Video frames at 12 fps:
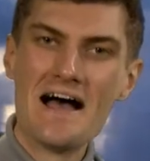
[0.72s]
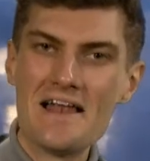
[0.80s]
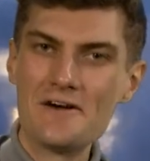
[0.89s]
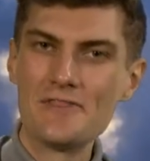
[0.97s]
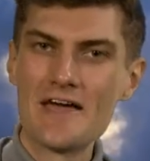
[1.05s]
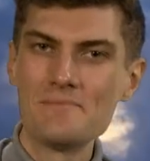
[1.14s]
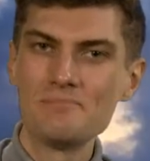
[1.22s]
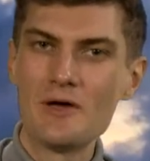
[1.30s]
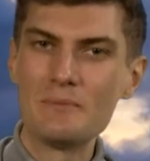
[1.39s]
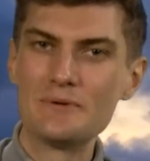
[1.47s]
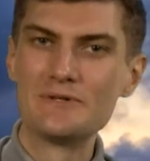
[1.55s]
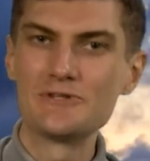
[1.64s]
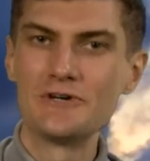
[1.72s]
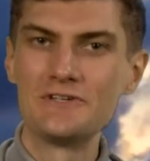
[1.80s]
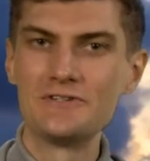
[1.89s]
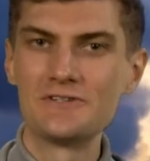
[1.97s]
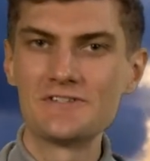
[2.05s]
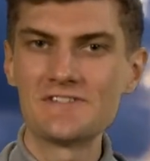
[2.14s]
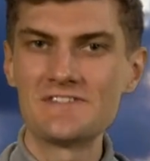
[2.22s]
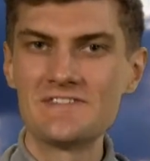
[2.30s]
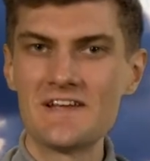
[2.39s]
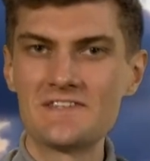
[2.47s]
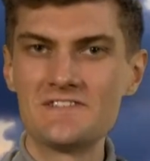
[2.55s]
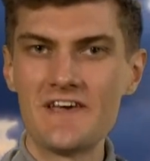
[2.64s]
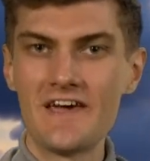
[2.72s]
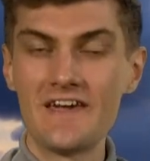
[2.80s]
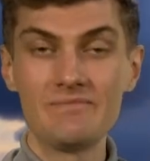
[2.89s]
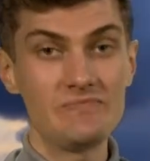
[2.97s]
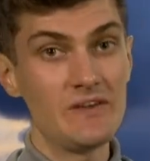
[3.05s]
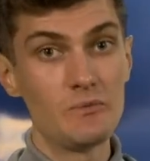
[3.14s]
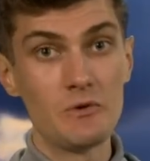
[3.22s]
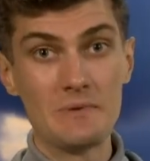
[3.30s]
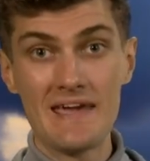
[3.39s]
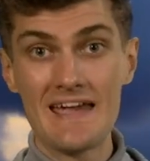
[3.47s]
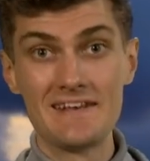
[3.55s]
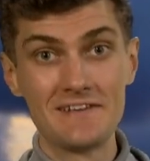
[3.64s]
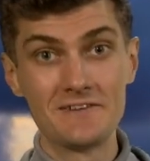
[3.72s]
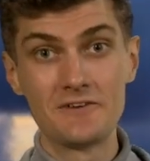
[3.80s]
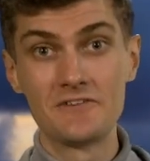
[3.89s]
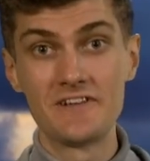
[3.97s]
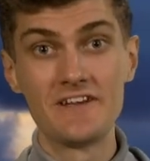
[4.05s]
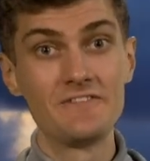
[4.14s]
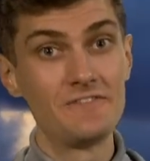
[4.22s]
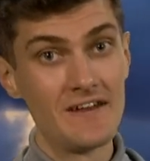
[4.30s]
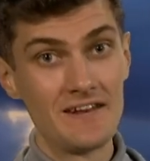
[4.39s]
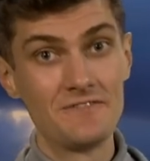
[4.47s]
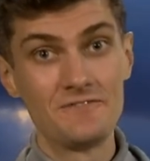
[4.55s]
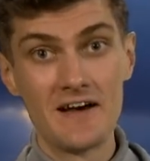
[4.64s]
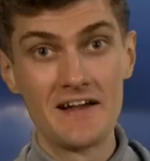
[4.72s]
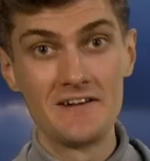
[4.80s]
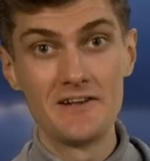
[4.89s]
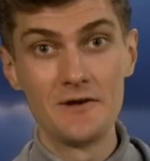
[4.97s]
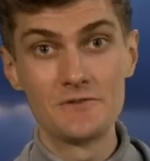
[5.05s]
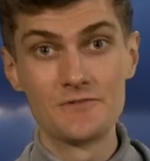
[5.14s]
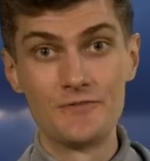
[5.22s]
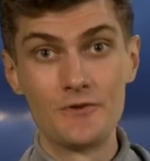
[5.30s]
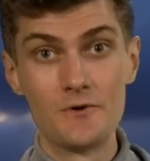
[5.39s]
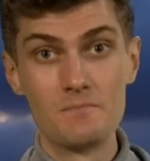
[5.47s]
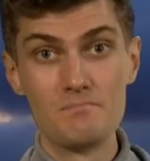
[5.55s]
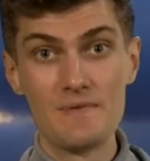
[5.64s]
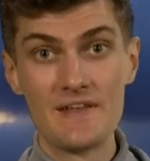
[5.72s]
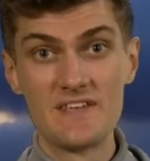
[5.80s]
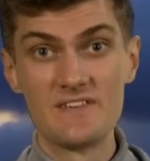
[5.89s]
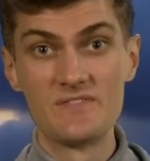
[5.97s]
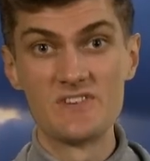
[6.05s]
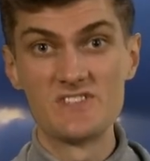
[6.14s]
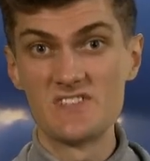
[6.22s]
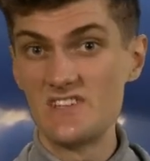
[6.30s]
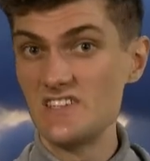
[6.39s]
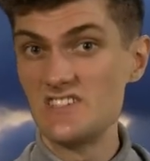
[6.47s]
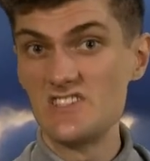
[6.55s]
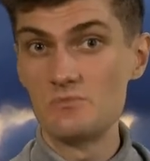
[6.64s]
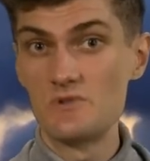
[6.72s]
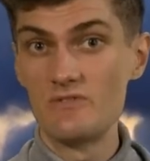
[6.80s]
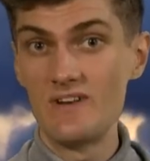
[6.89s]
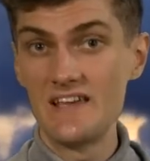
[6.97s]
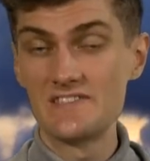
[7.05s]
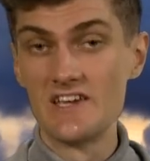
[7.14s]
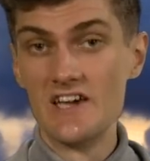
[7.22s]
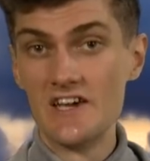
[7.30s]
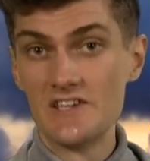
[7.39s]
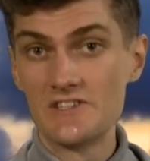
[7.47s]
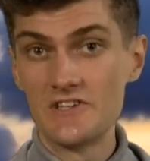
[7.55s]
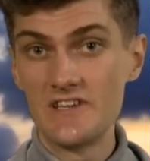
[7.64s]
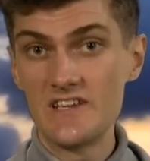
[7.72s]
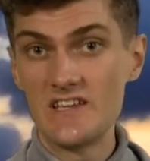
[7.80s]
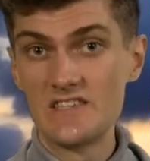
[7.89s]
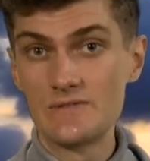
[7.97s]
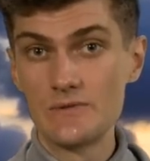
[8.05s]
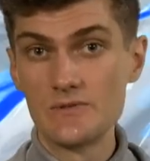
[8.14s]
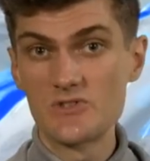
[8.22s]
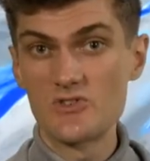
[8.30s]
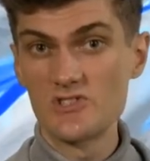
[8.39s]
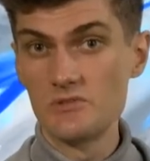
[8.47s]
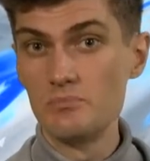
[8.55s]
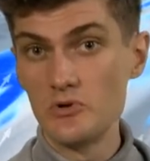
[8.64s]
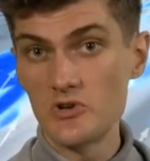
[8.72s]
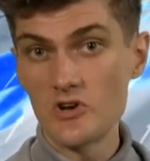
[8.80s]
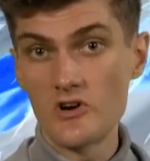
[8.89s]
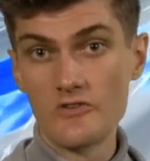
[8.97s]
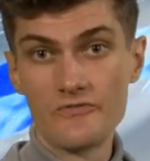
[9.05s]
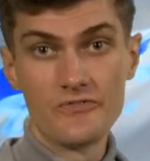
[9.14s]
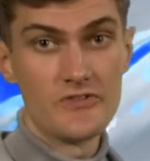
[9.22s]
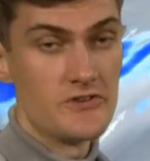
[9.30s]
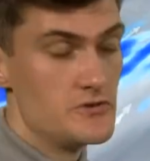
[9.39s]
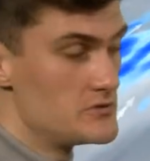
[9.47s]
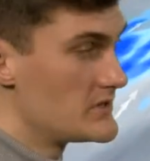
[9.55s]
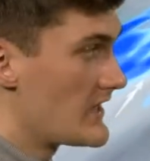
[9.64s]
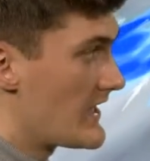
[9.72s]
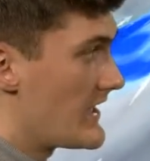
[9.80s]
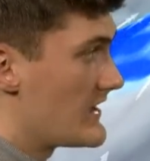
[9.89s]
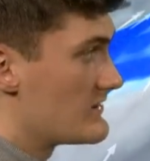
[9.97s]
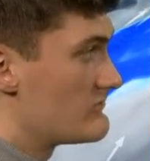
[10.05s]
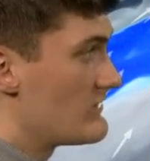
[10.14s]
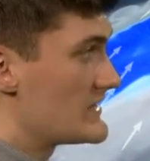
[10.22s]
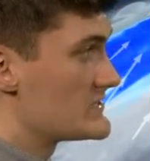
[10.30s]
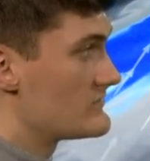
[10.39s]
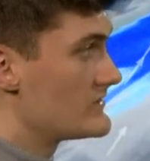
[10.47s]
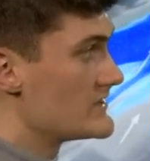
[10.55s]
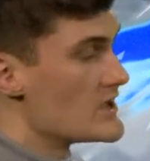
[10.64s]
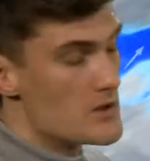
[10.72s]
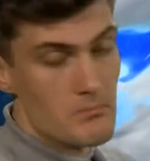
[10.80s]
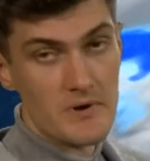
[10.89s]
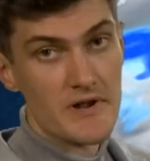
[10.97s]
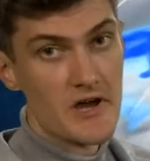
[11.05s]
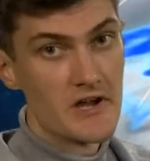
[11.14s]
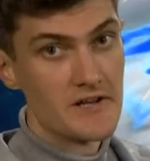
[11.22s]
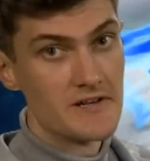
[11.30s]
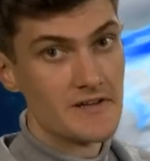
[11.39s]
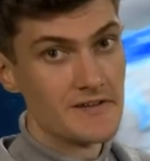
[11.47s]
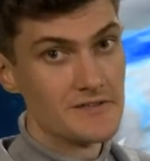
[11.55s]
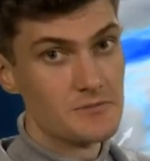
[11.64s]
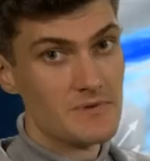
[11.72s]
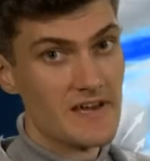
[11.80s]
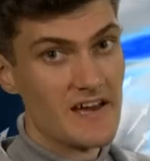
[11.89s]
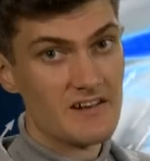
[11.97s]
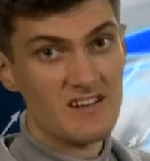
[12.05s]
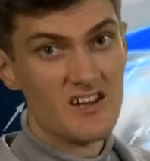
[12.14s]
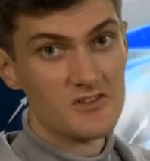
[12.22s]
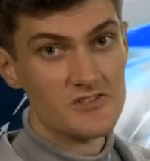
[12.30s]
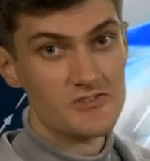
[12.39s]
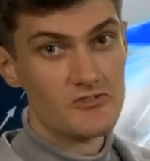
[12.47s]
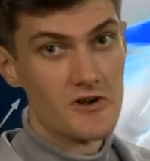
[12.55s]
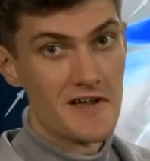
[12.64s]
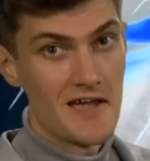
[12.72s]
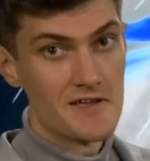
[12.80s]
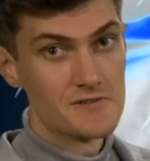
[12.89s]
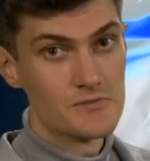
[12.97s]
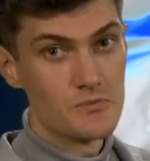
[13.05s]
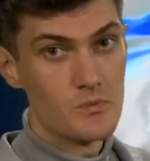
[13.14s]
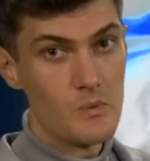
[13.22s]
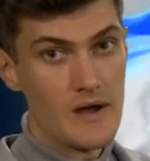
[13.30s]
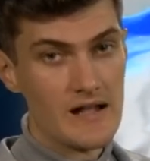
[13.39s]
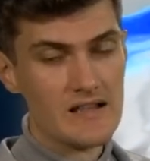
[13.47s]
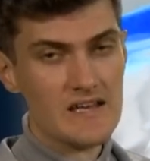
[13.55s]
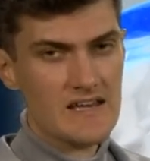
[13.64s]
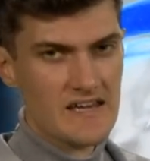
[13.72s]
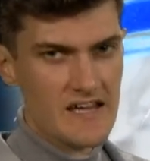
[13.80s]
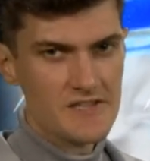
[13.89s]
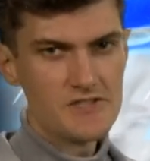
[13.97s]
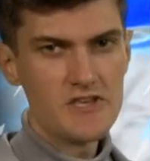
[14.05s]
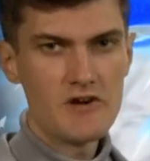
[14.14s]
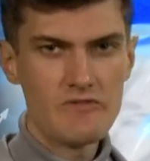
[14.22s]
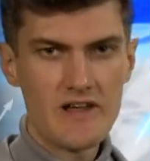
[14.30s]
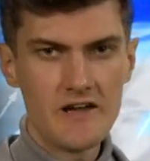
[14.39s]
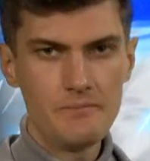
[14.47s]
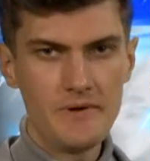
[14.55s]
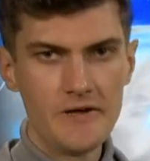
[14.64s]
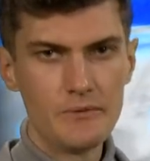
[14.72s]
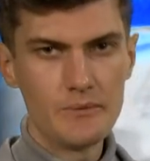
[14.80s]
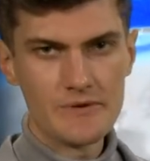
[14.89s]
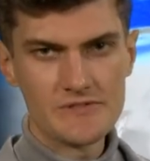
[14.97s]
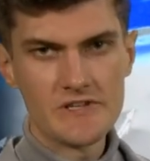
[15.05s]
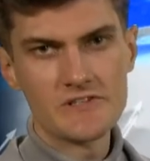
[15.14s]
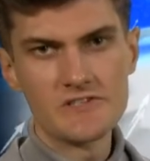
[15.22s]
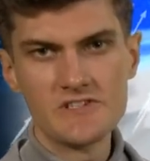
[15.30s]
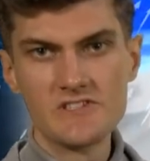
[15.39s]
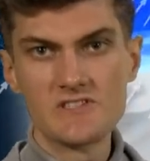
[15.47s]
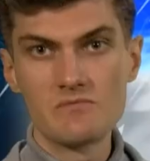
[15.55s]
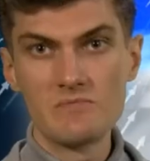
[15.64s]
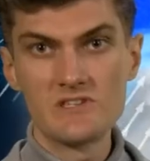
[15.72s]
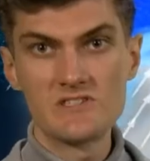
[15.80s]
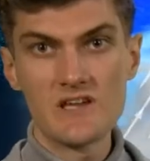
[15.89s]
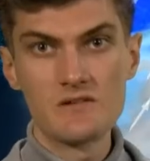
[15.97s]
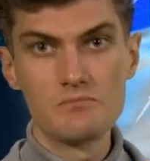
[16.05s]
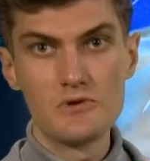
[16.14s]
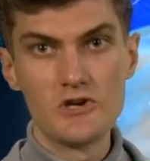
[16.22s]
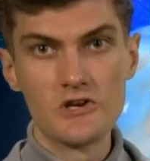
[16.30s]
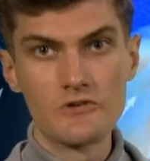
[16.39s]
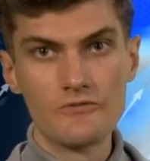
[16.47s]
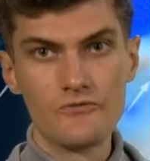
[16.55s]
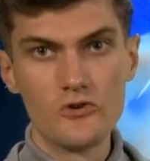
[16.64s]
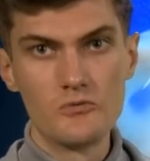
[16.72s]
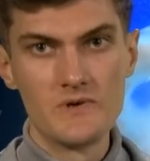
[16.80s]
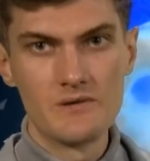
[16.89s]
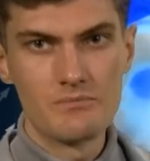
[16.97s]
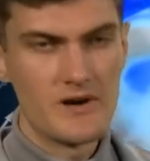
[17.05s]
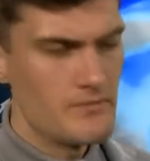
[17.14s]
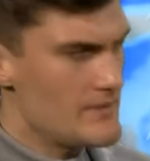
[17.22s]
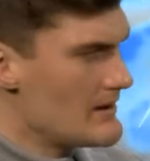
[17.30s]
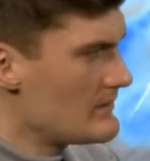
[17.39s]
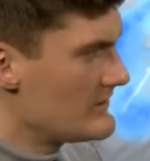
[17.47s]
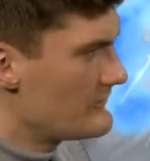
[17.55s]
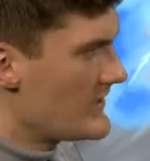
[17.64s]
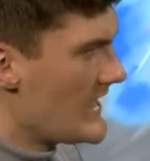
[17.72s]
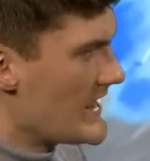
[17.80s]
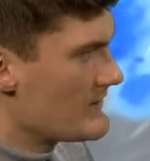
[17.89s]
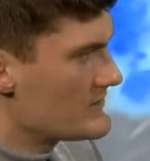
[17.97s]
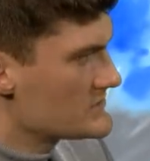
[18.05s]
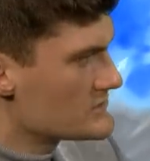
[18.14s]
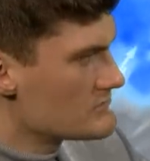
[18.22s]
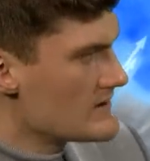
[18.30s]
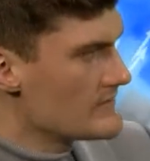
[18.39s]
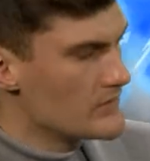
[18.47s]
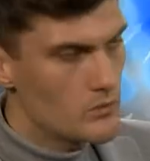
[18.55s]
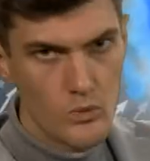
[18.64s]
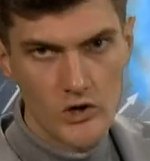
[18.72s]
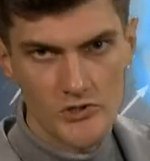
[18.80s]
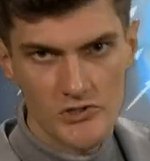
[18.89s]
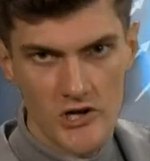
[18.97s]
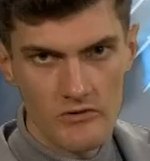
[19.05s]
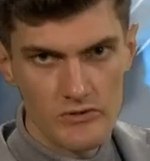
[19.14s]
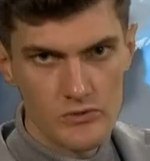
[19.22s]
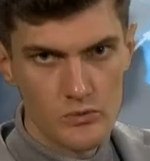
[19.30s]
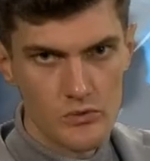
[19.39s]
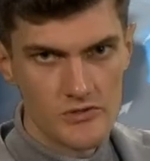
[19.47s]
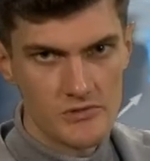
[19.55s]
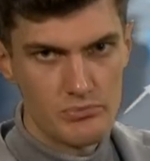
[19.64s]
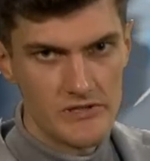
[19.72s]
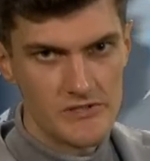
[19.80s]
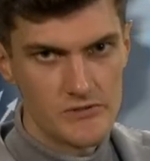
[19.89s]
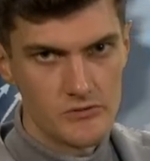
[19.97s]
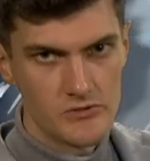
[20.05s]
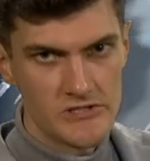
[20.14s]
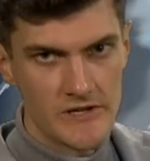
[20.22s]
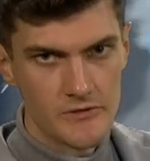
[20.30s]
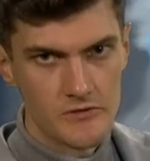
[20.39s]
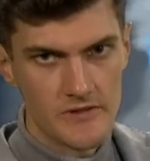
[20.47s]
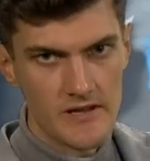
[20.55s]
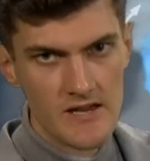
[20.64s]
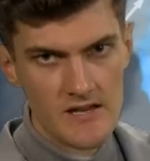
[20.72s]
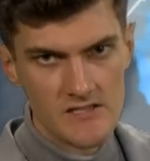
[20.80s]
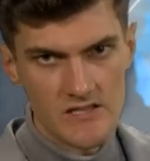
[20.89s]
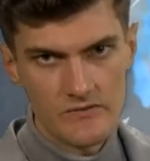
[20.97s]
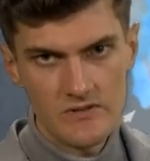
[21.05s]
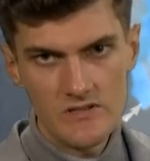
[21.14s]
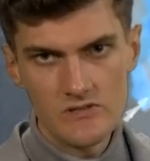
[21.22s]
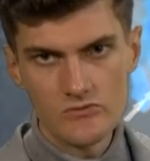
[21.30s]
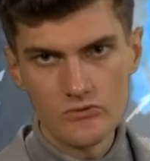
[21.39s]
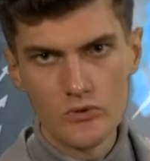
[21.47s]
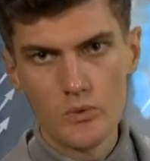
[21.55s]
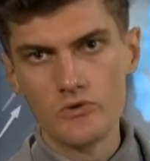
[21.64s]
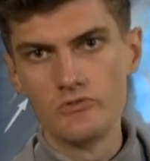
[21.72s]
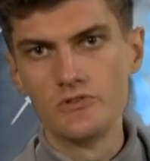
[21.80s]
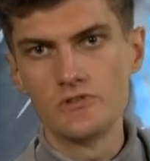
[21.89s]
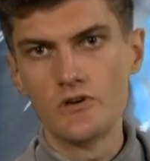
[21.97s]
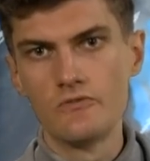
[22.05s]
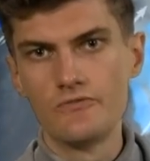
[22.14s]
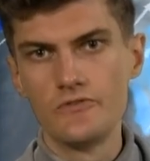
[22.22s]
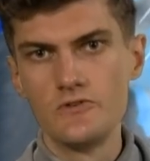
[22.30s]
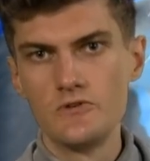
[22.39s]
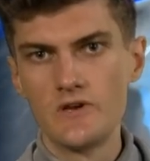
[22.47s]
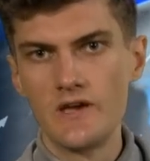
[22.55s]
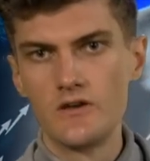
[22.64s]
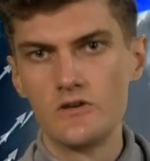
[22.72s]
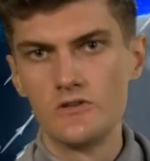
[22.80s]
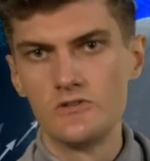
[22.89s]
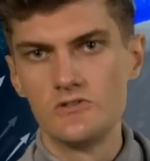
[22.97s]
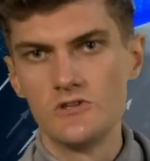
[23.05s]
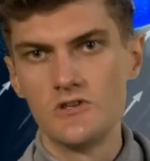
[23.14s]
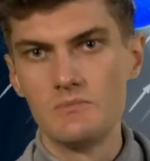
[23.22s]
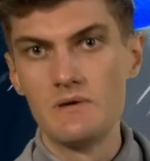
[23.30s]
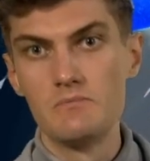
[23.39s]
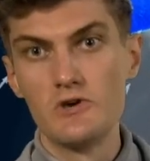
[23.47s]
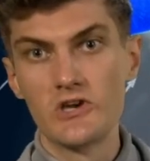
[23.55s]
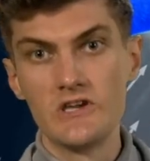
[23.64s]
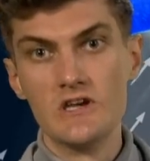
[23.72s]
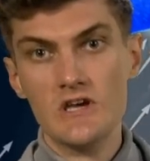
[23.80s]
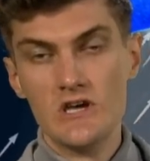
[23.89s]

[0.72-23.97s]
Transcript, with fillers: Hello there, hope you enjoyed your Saturday. It will be ending on a fairly fine note for many of us. A decent number of late sunny intervals across the bulk of the UK and a relatively benign night to be had, largely dry as well. Into the overnight period we will start to see some mist and murk forming, primarily for areas around the Wash over towards the Bristol Channel. That southeastern quadrant of the UK could turn a bit murky